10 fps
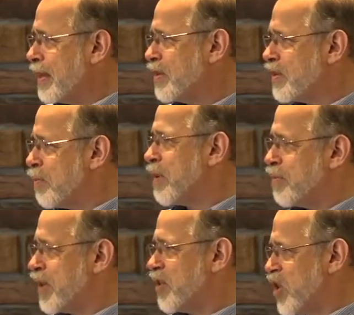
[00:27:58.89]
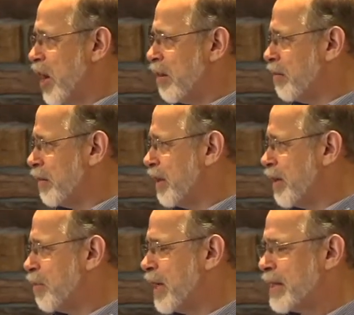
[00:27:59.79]
so sometimes I'll share a
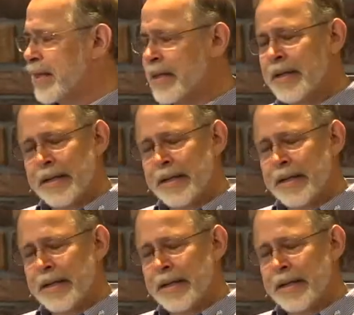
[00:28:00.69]
little bit, and